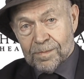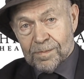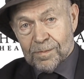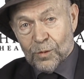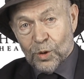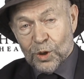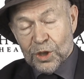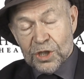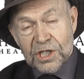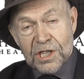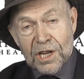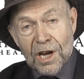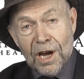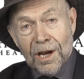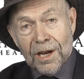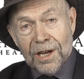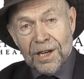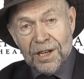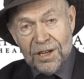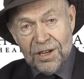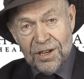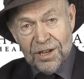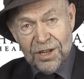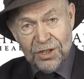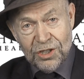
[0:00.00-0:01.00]

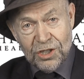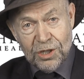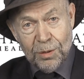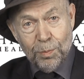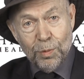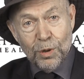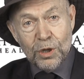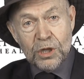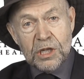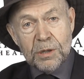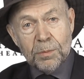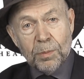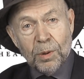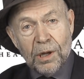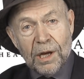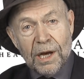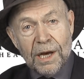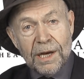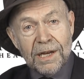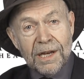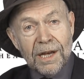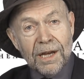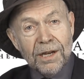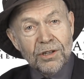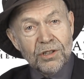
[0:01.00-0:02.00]
resigned as a principal.
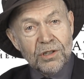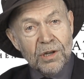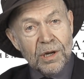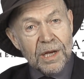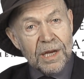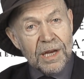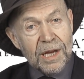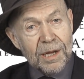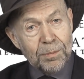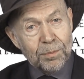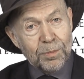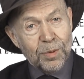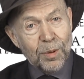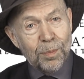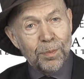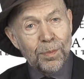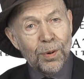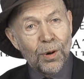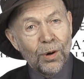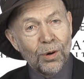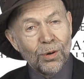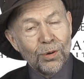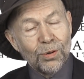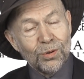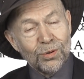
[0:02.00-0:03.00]
I actually had
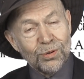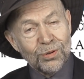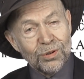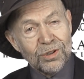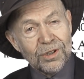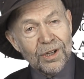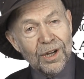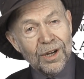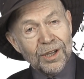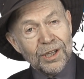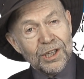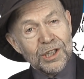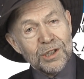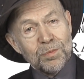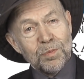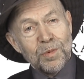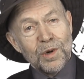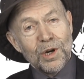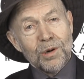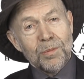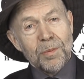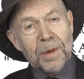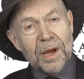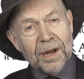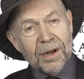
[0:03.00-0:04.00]
proposed an
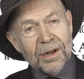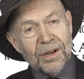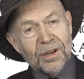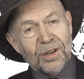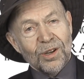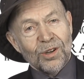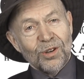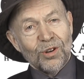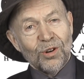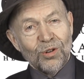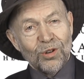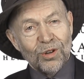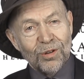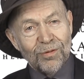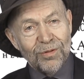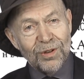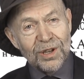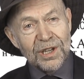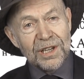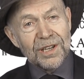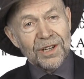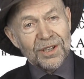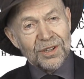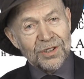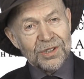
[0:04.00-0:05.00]
experiment to go to
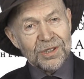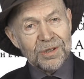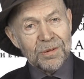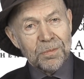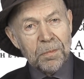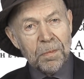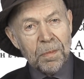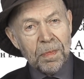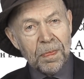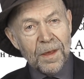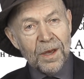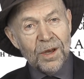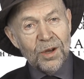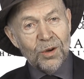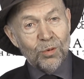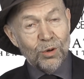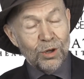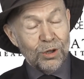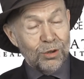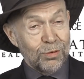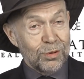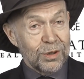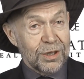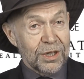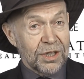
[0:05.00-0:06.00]
Venus,
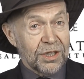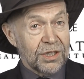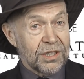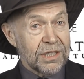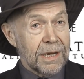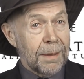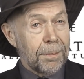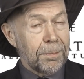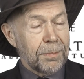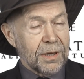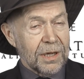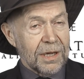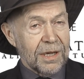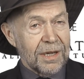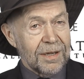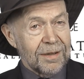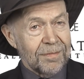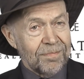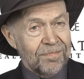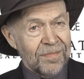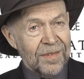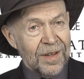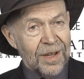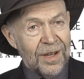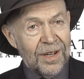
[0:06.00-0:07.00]
which was accepted.
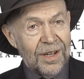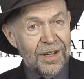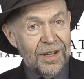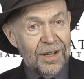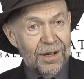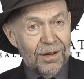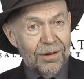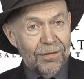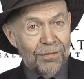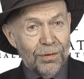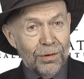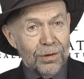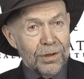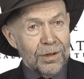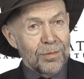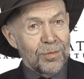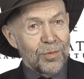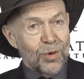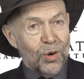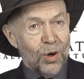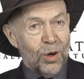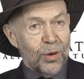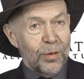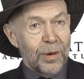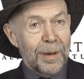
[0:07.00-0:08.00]

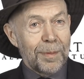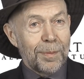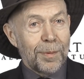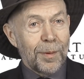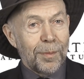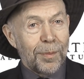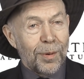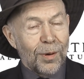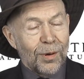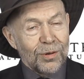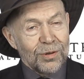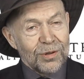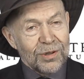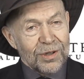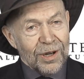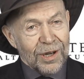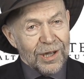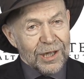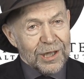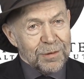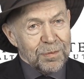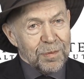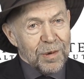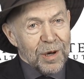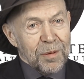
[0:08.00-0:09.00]
Furthermore, we proposed an
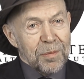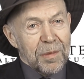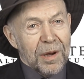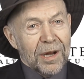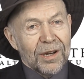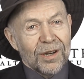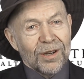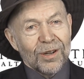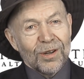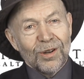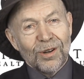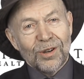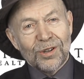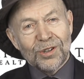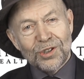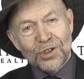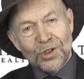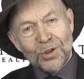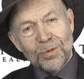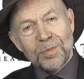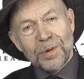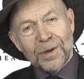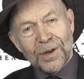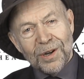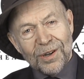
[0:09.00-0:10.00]
experiment to go to
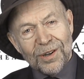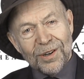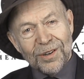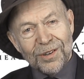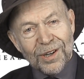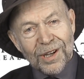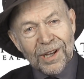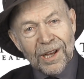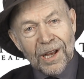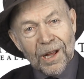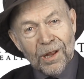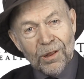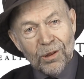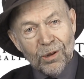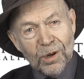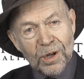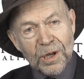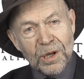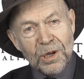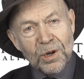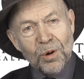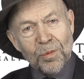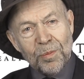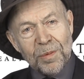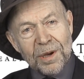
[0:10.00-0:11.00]
Jupiter on the
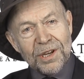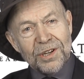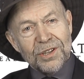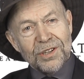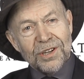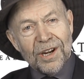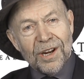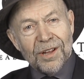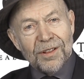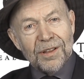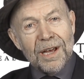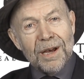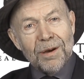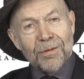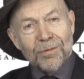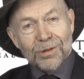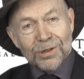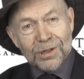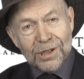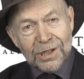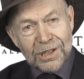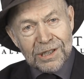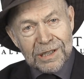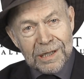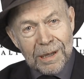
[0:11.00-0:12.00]
Galileo mission, and that
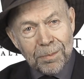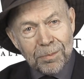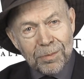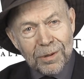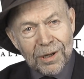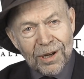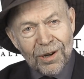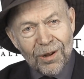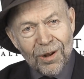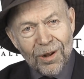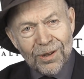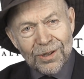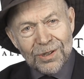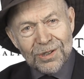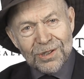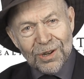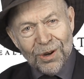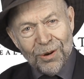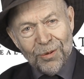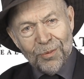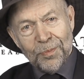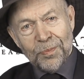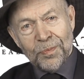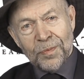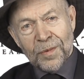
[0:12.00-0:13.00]
was accepted
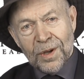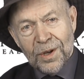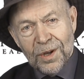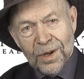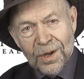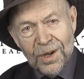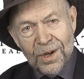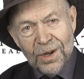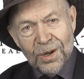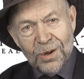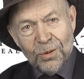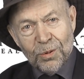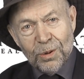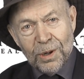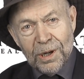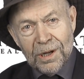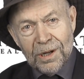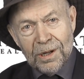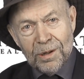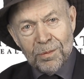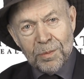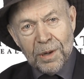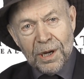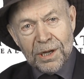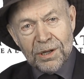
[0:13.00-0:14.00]
also.
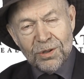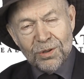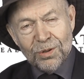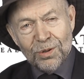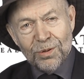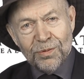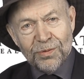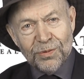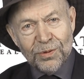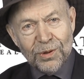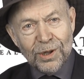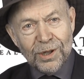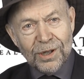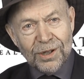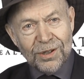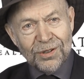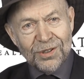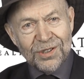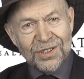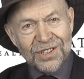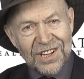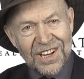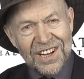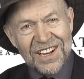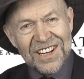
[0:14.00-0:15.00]
Well, my two
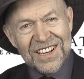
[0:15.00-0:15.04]
friends